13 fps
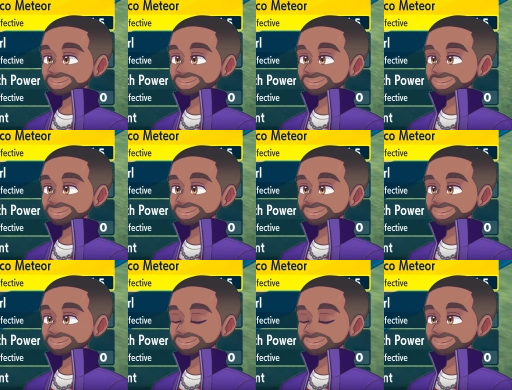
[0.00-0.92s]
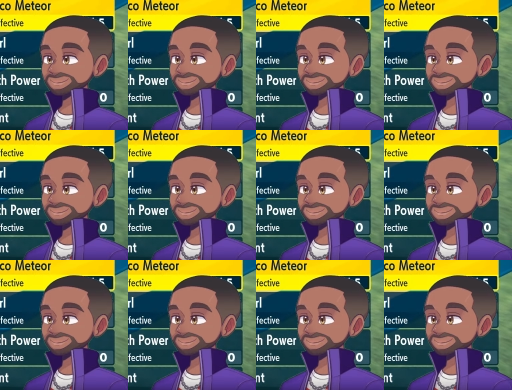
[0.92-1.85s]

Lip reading: No one is speaking in this clip.